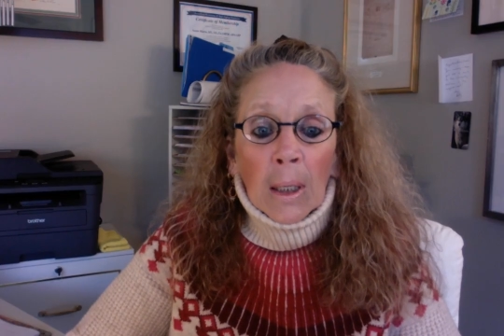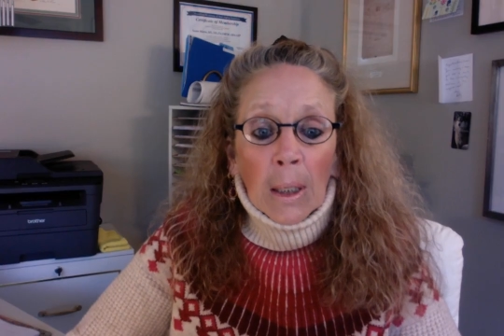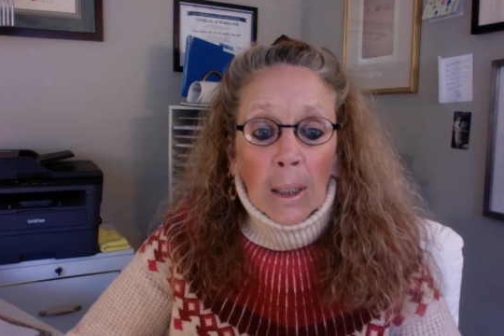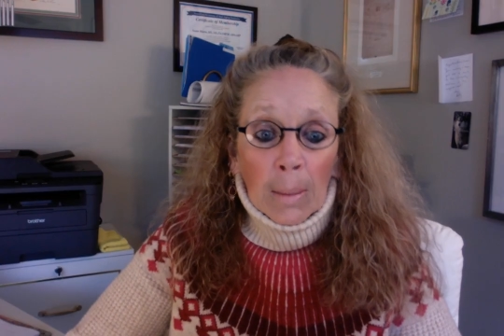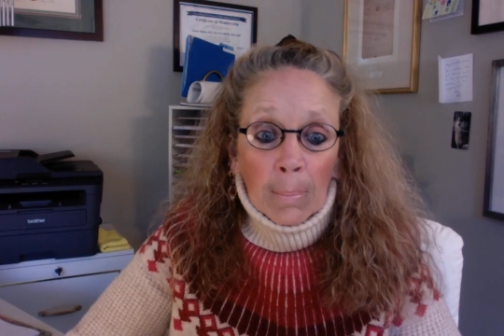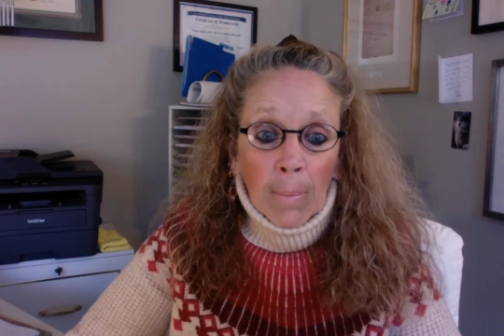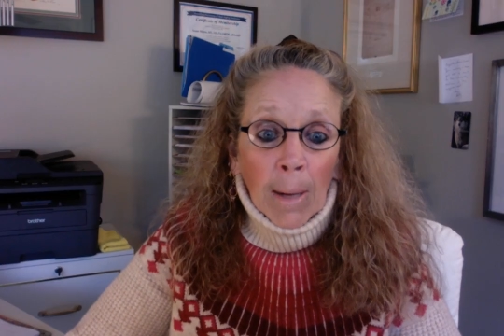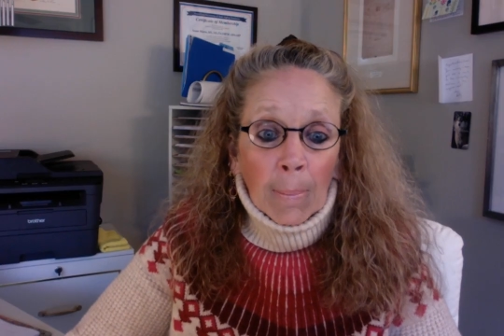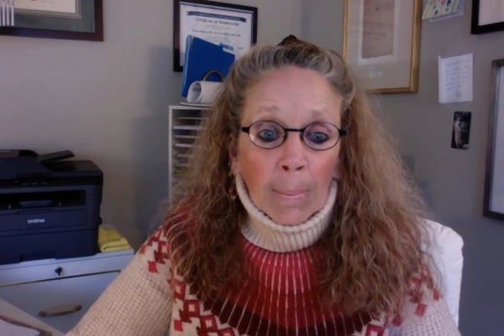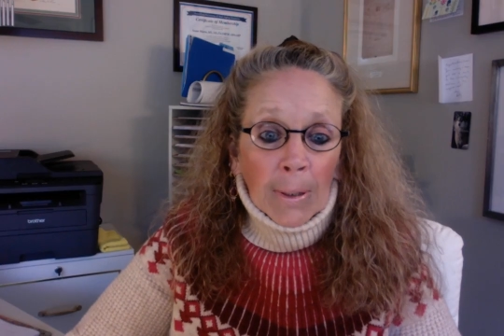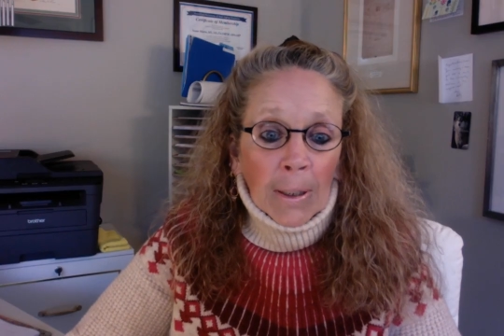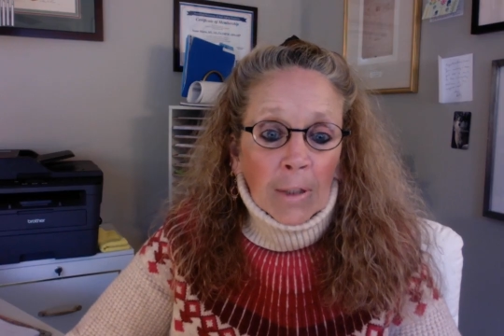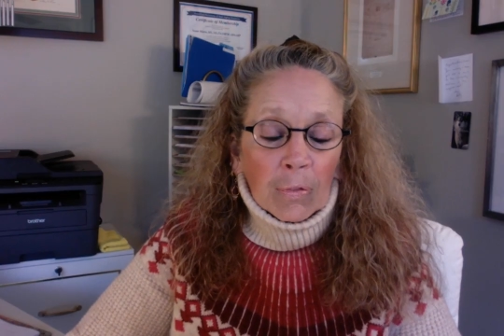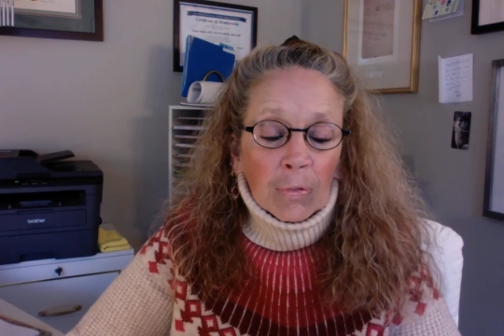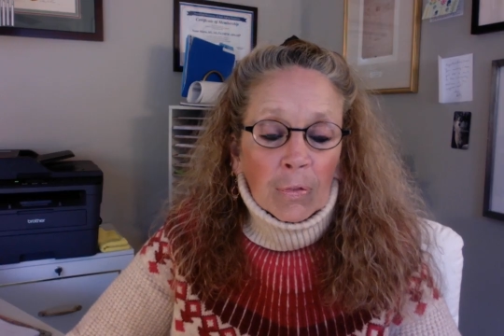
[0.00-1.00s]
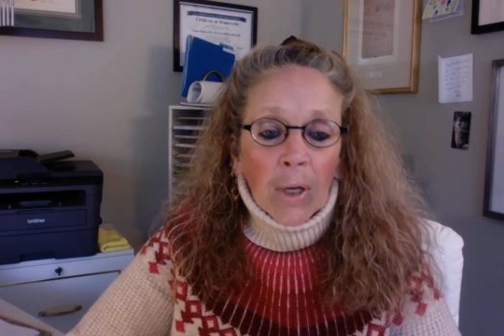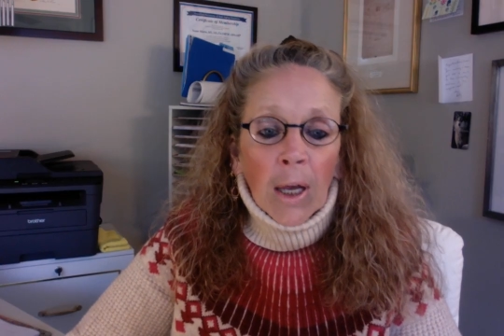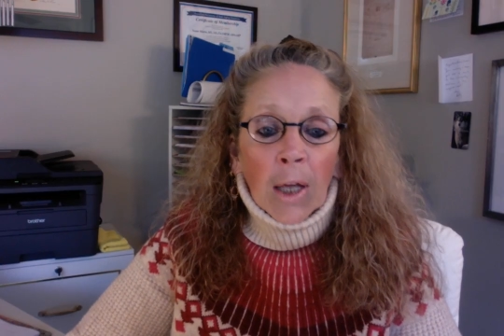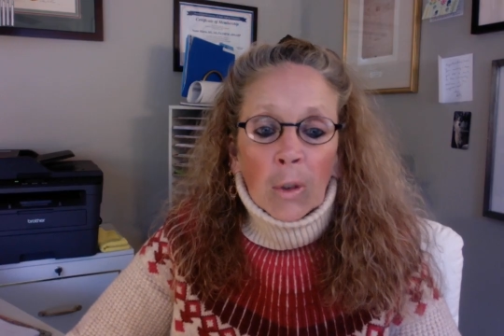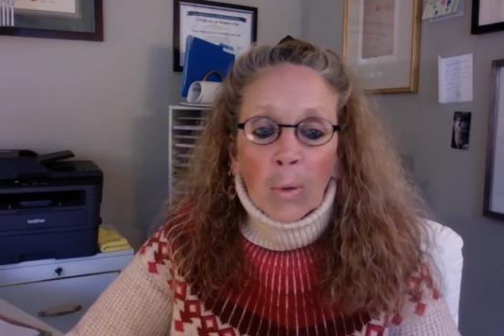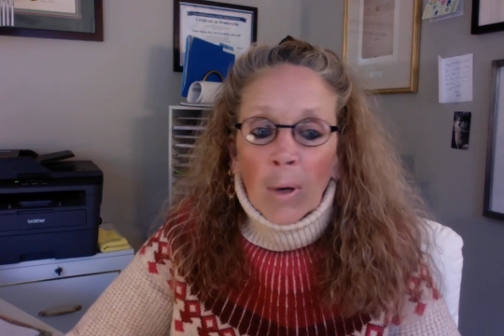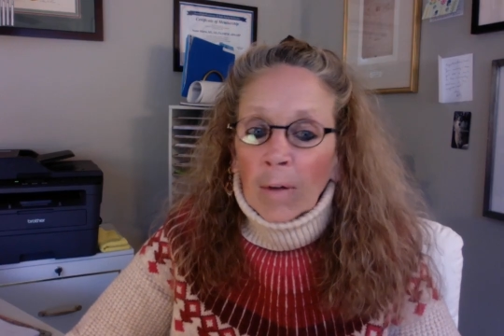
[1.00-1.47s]
in my belief.
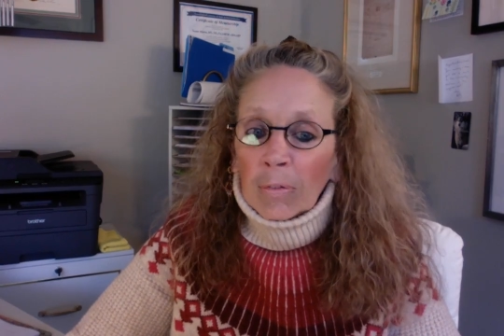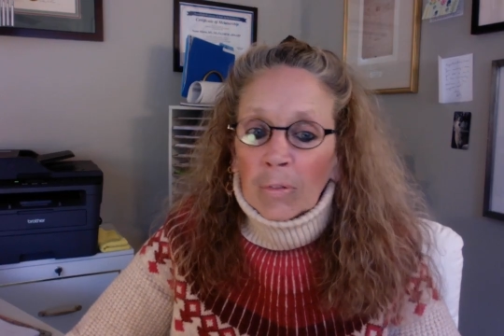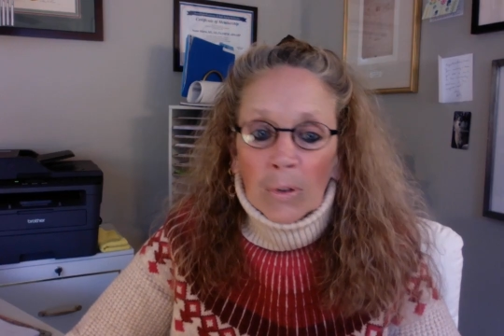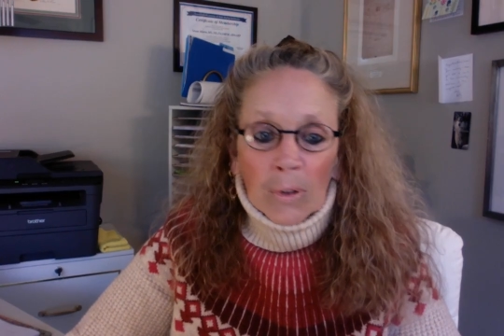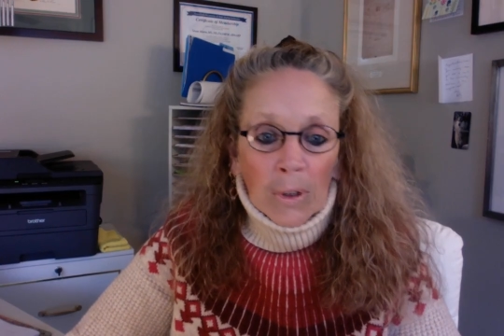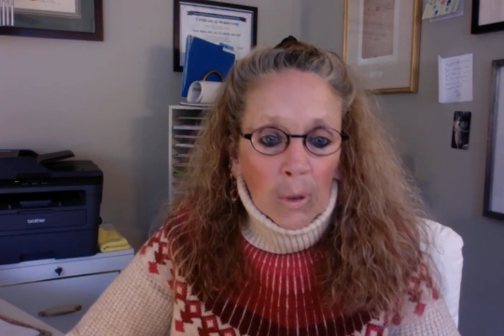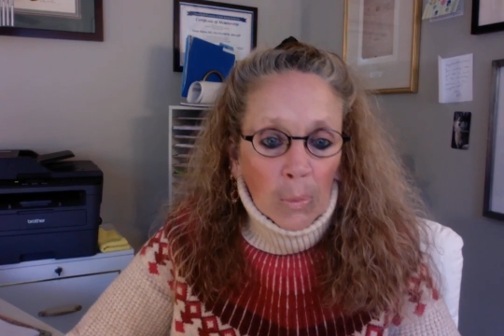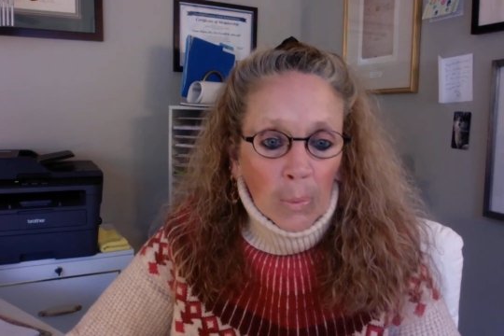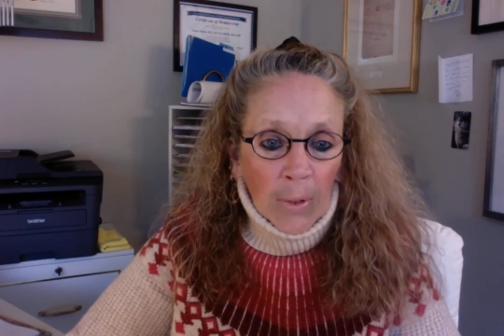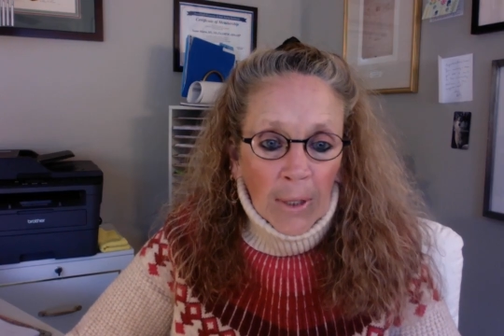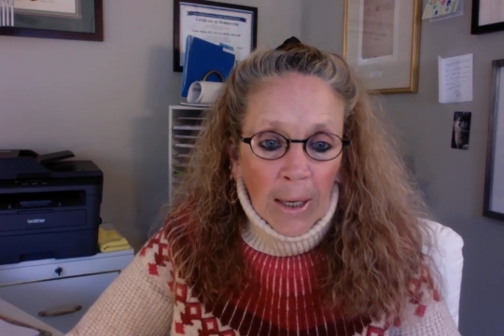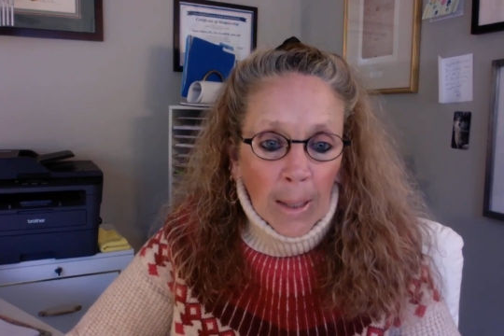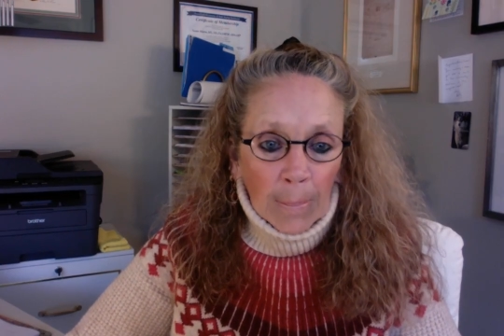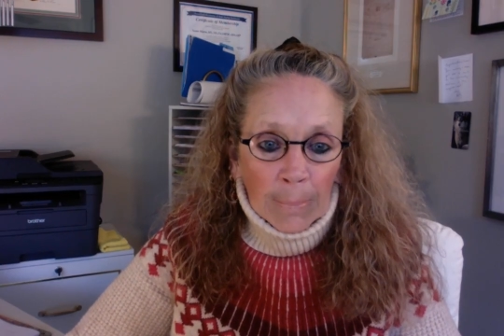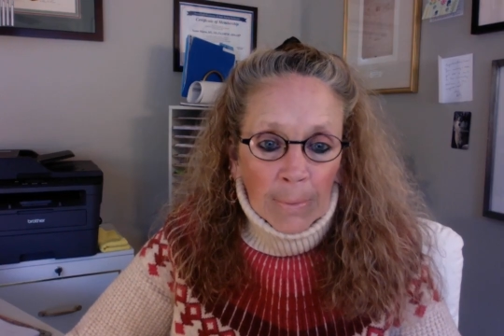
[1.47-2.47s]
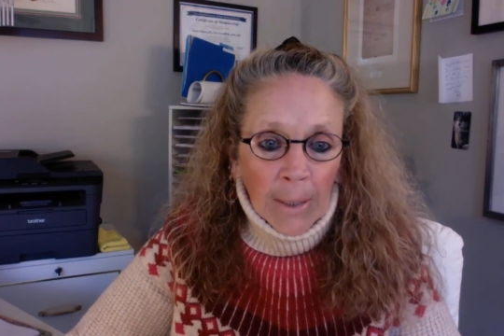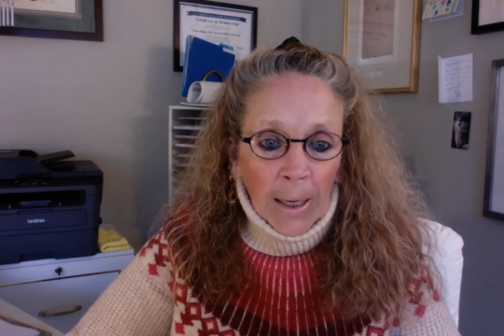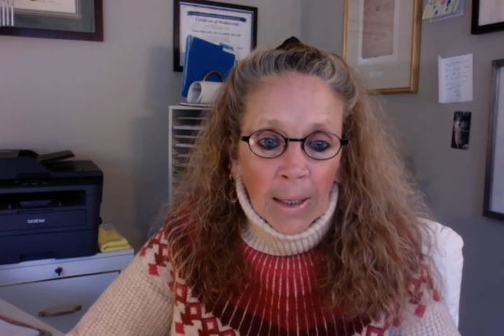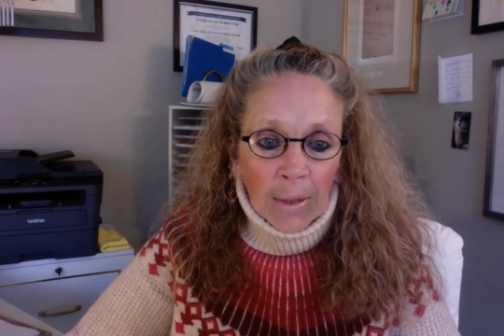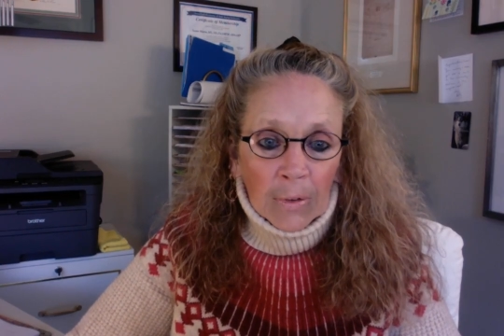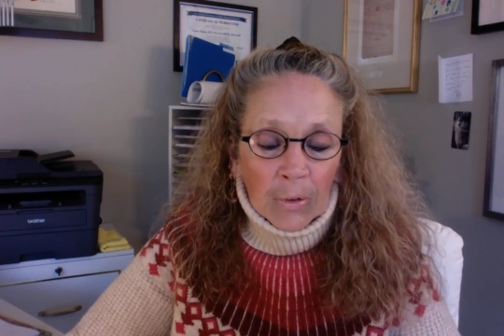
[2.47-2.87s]
And you have to deal with the MCAS,